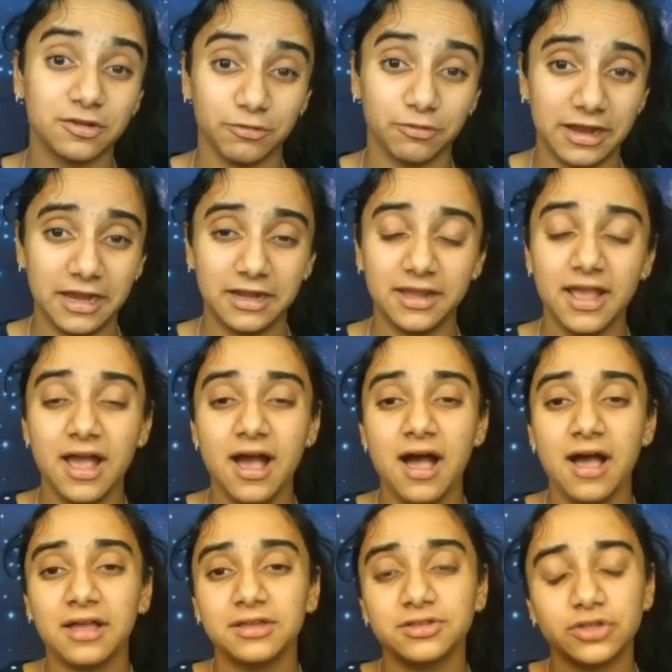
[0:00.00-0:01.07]
grade.
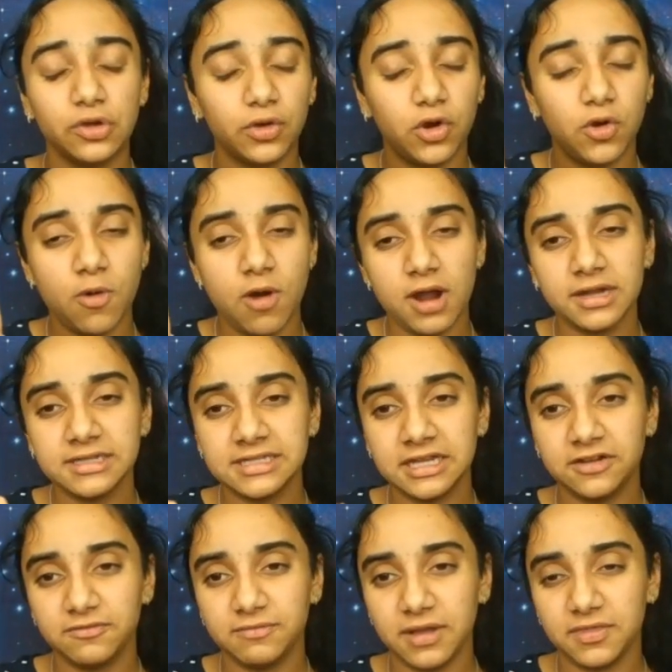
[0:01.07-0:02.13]
So
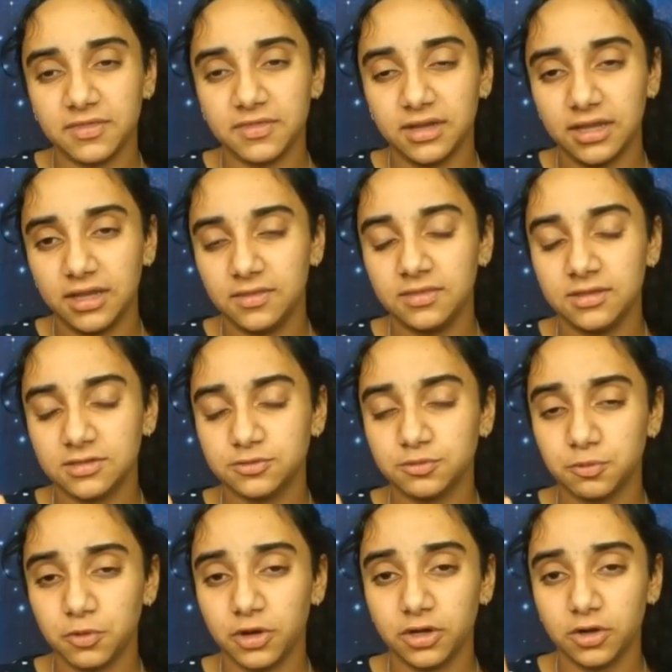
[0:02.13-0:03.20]
quantitative method, in this
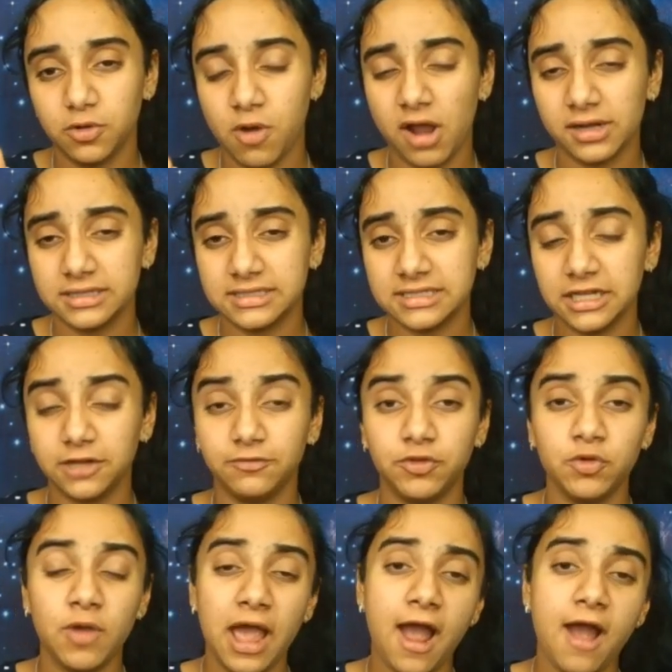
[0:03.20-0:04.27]
word quantitative,
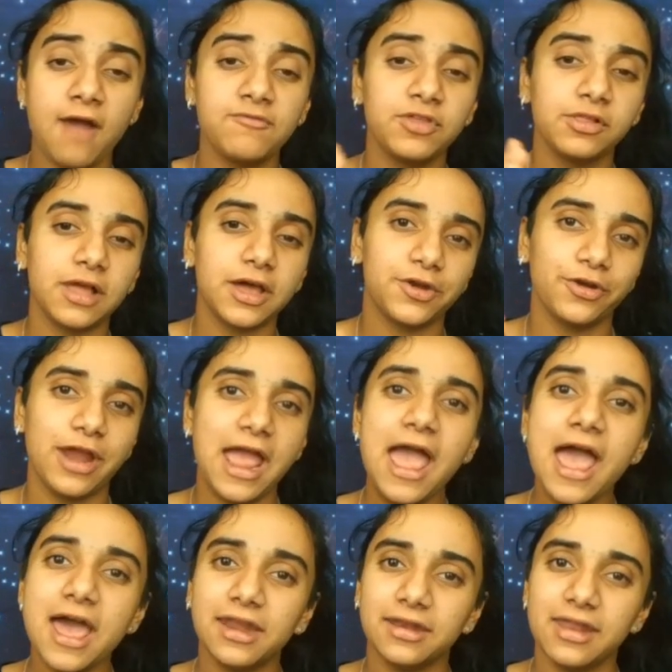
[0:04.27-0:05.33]
you have the letter
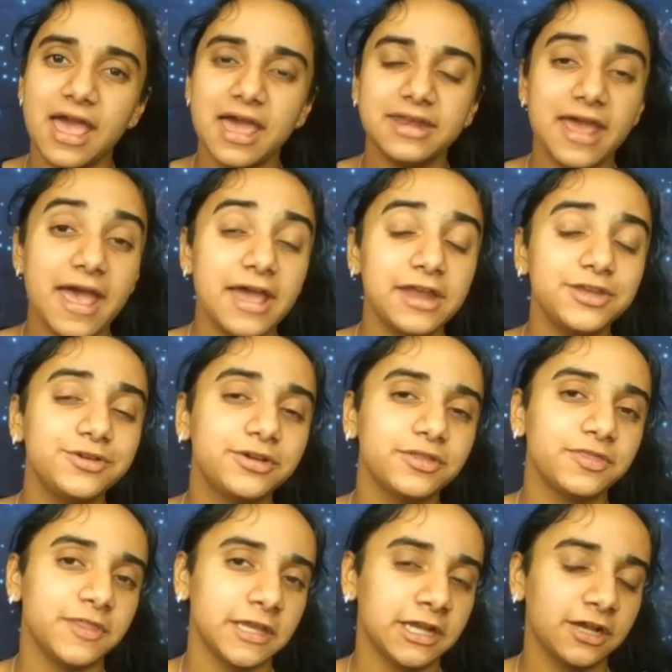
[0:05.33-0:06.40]
N, and N you can
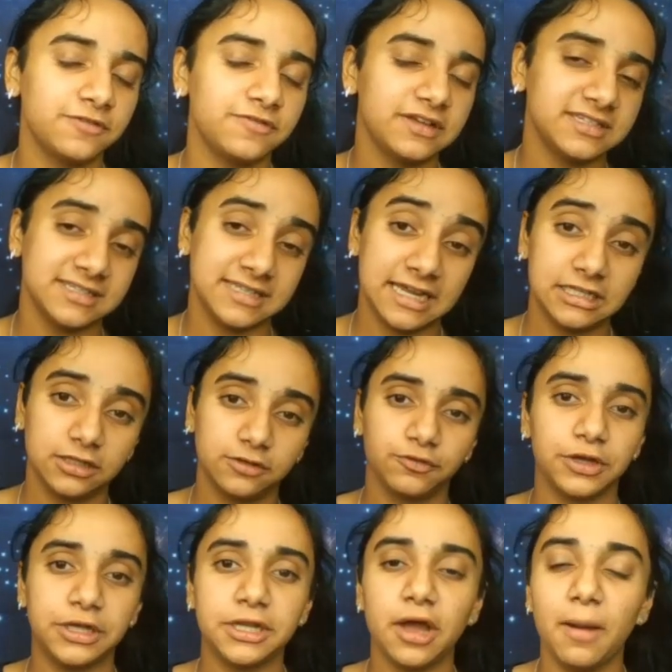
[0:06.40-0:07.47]
think of as standing
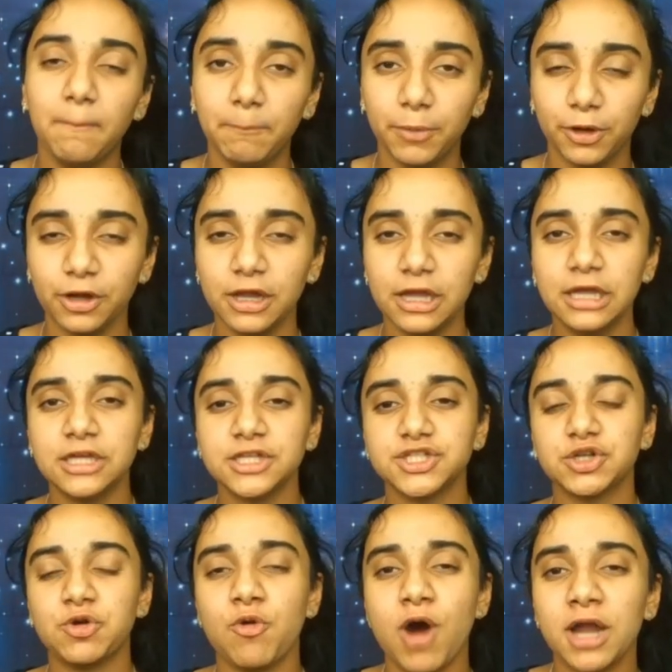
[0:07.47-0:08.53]
for number. So
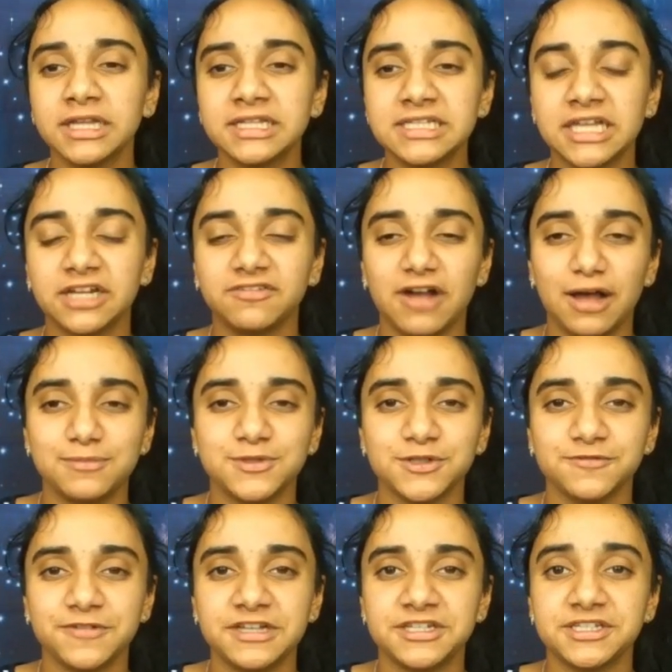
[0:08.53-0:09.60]
quantitative
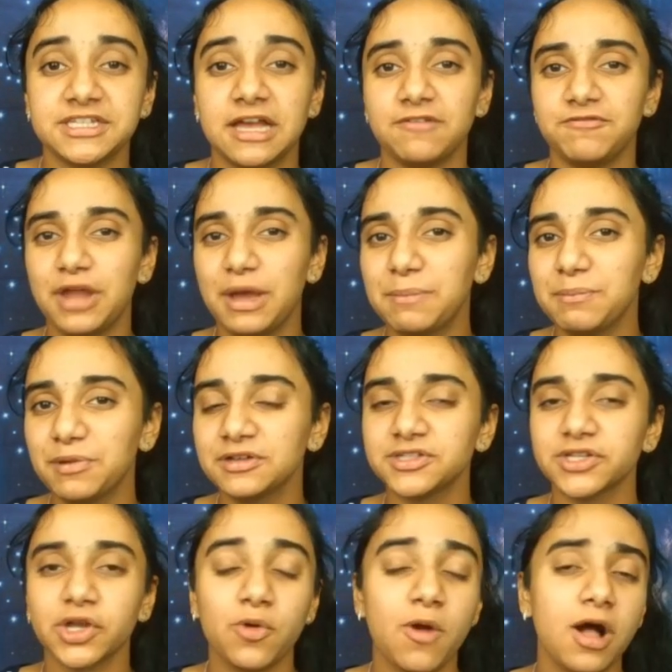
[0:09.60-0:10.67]
observations have numbers,
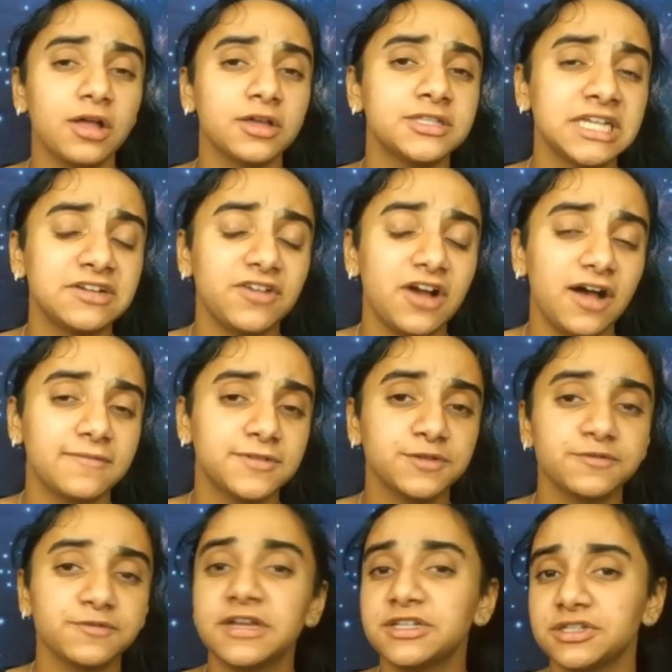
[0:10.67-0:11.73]
qualitative
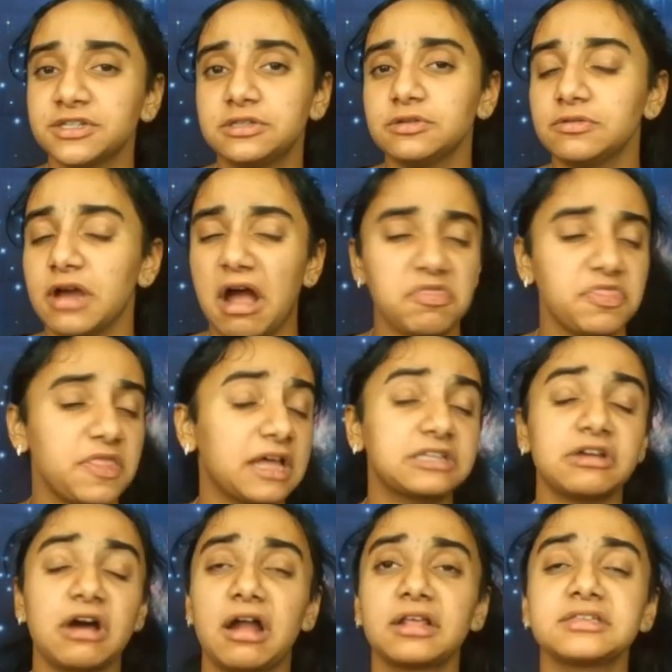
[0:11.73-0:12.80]
observations do not. That's
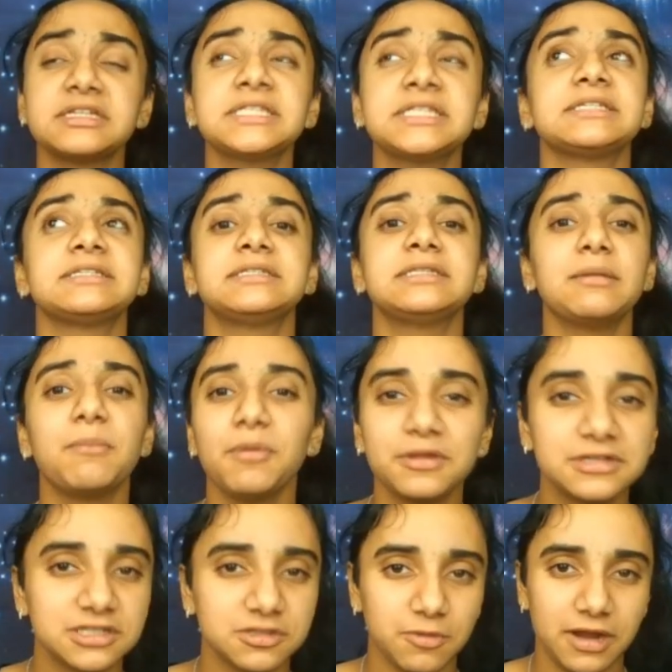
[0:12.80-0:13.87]
honestly the
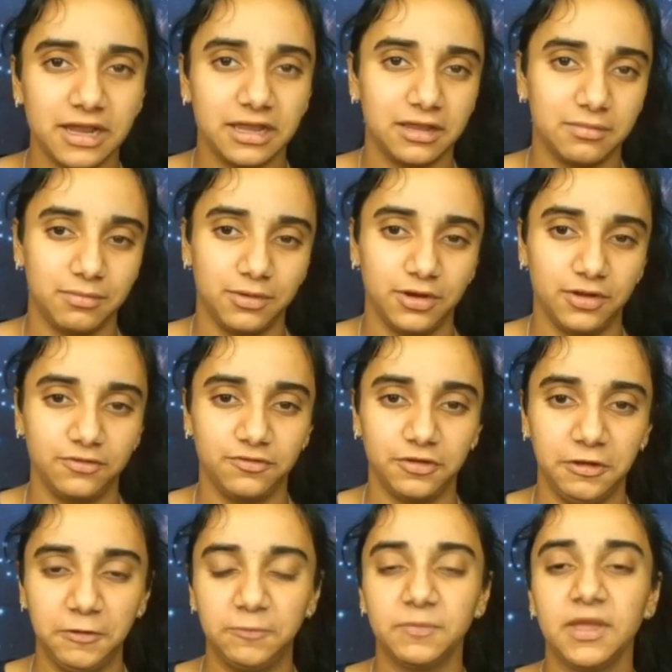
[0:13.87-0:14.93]
simplest way I can put it for
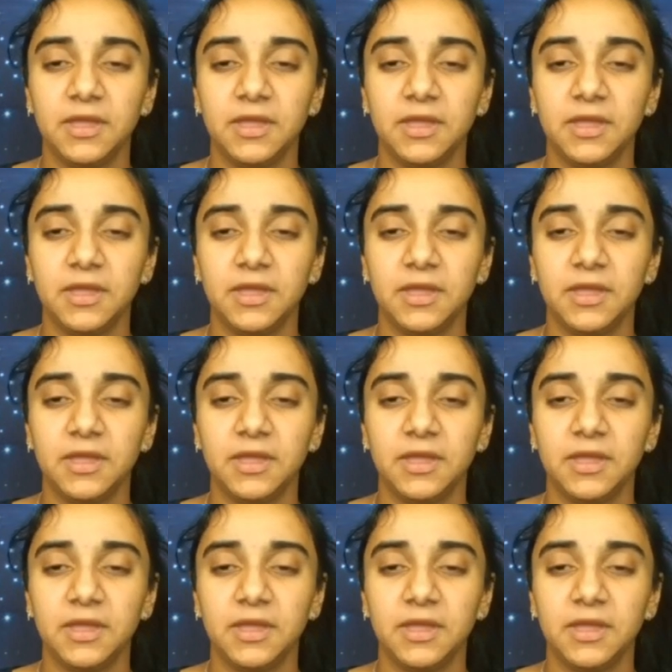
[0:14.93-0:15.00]
you.